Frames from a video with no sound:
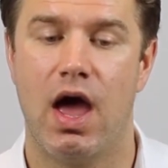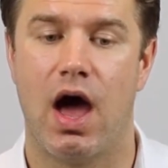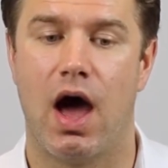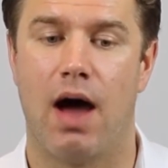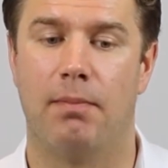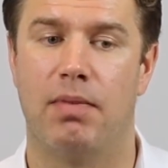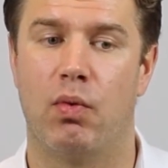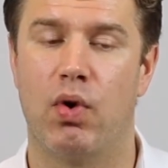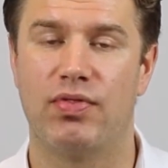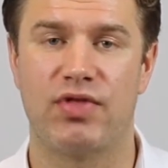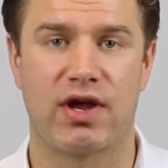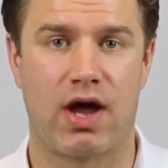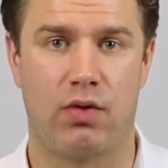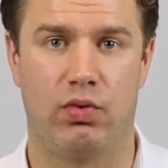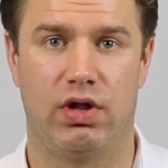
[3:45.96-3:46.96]
But one
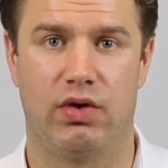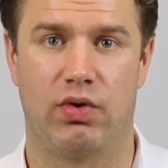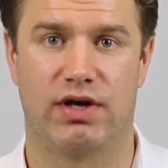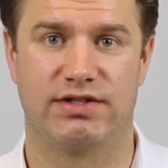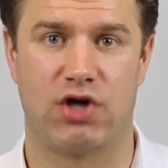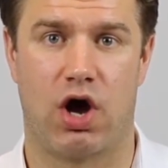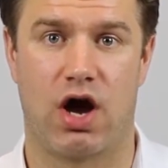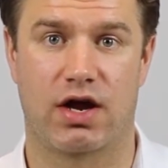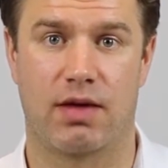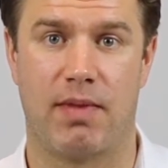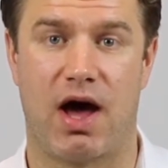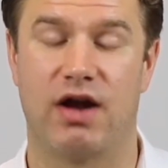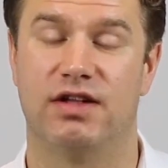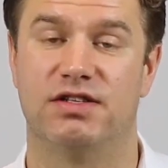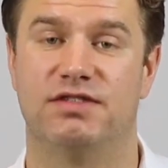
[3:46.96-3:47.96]
thing I really want to talk
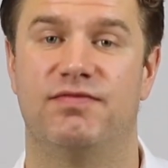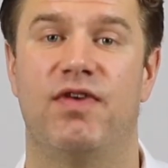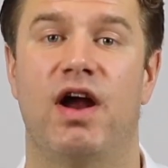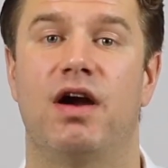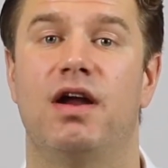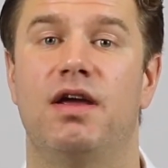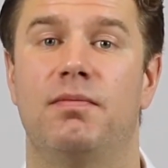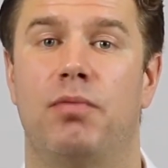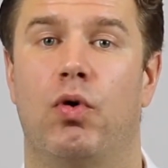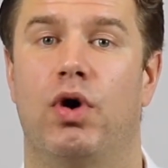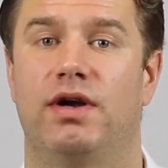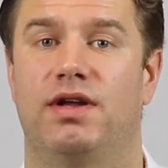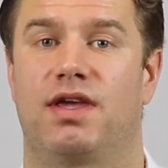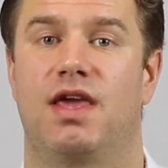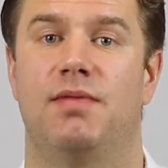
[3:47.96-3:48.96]
about, and is very
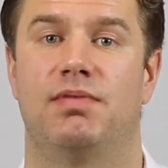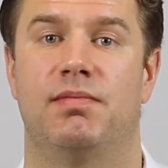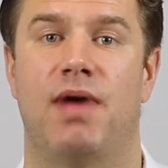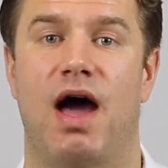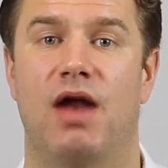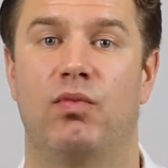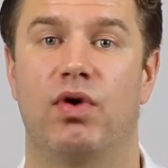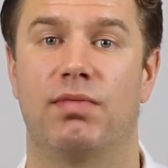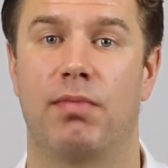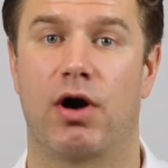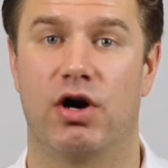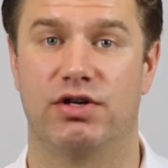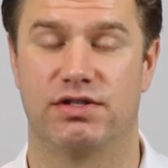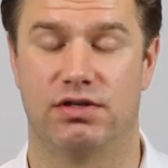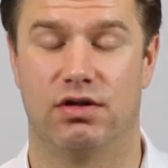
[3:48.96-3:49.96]
important to keep in mind with
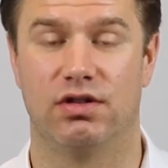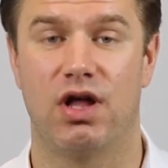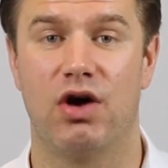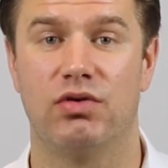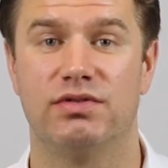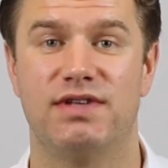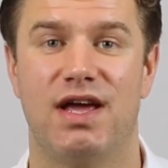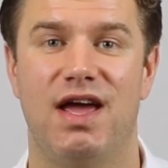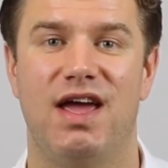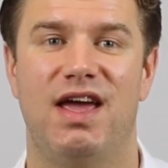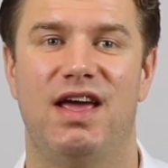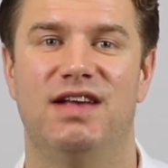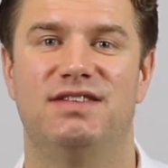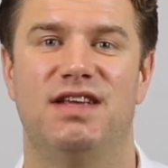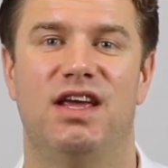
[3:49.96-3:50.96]
personal loans,
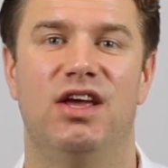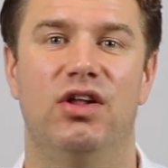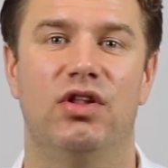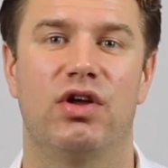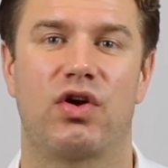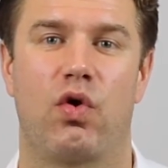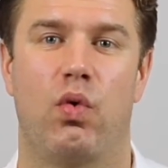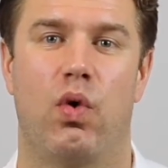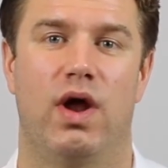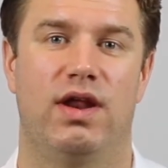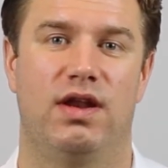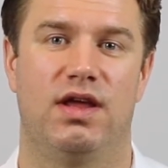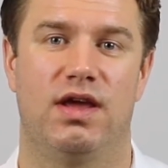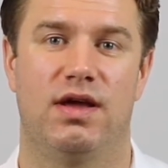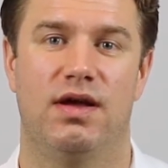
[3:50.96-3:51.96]
is
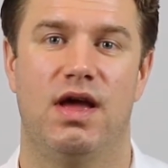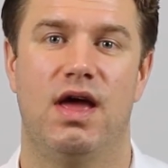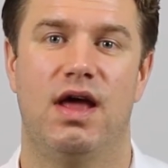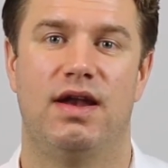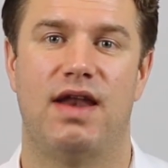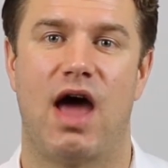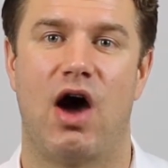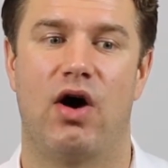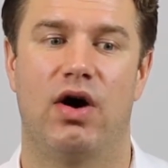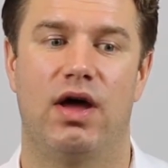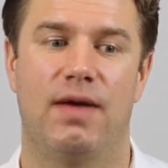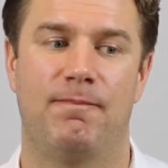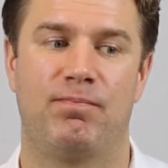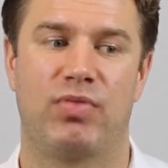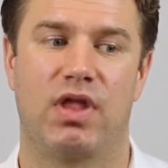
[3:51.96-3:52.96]
illiquidity.
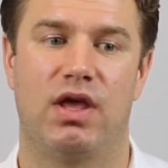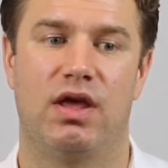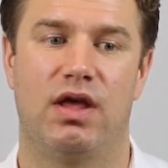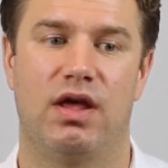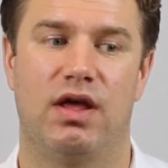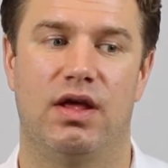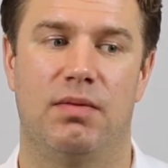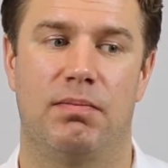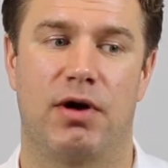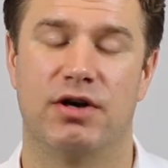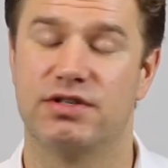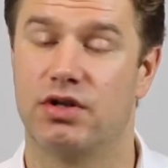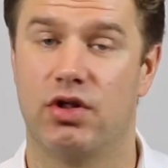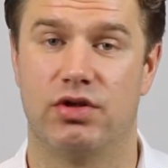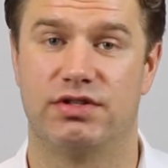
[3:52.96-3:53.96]
Now,
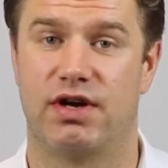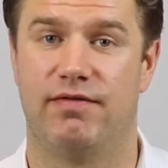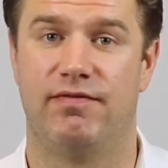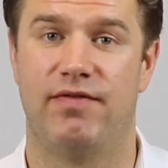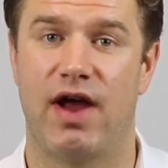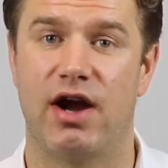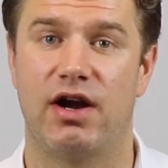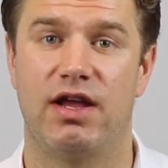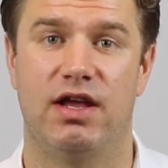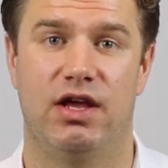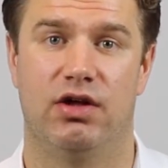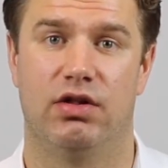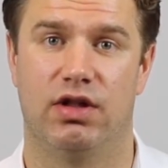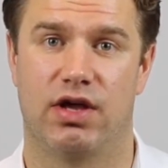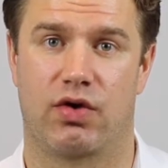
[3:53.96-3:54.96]
personal loans are very
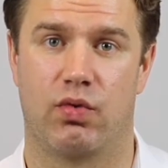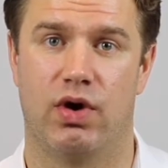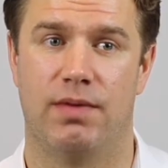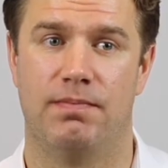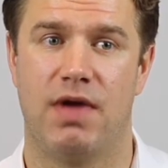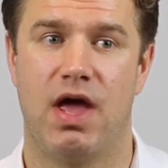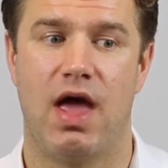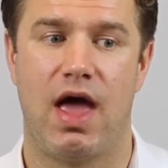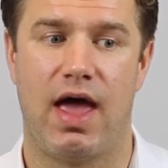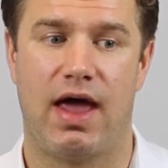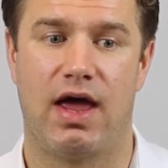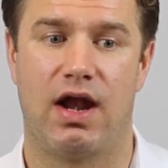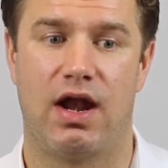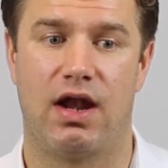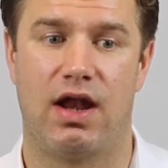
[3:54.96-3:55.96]
illiquid,
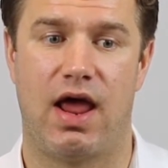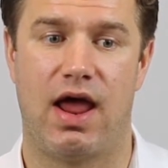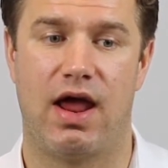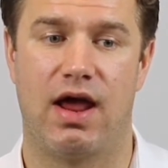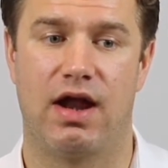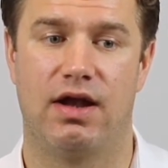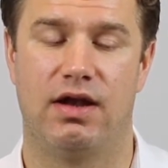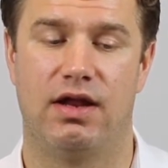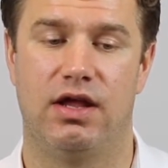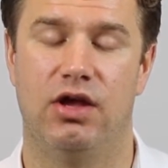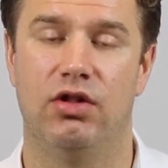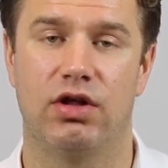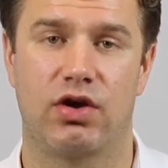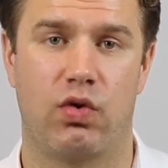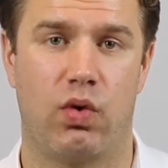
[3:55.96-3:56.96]
and an
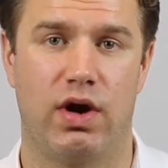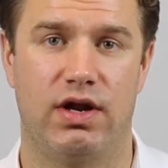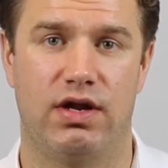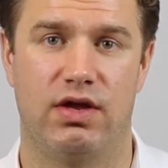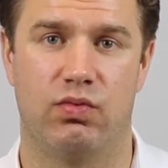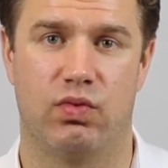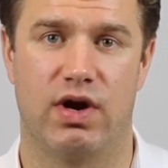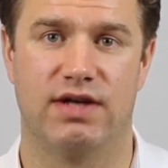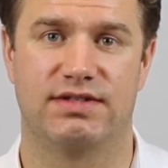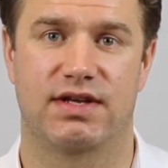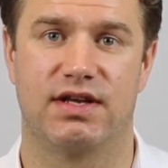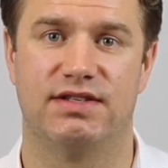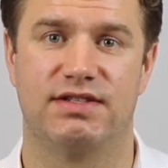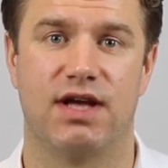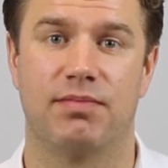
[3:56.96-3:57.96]
illiquidity
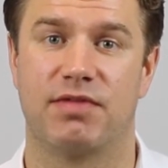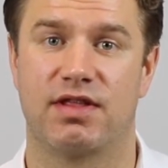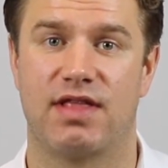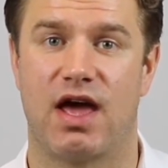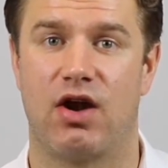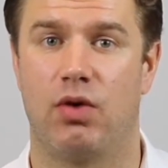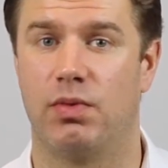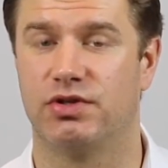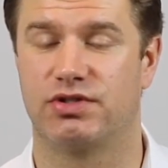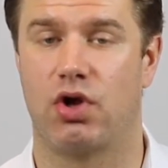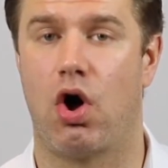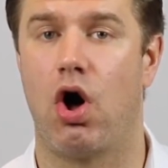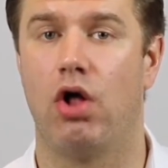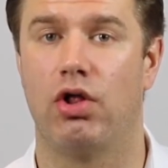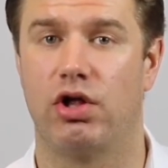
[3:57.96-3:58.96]
risk is something that almost
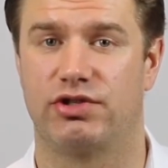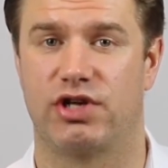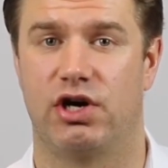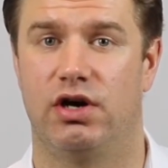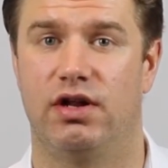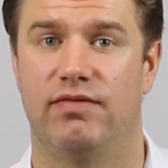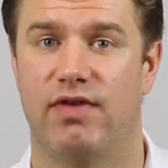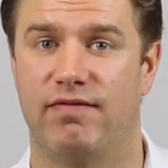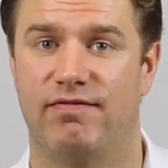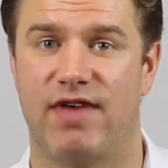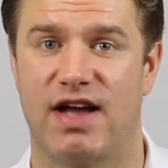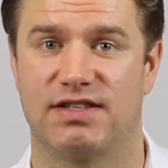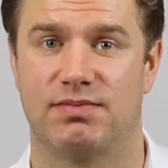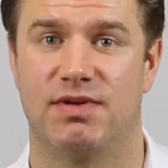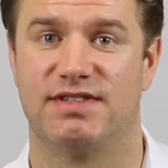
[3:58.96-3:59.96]
all alternative
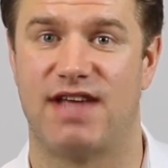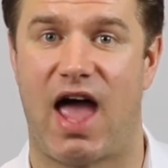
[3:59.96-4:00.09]
investments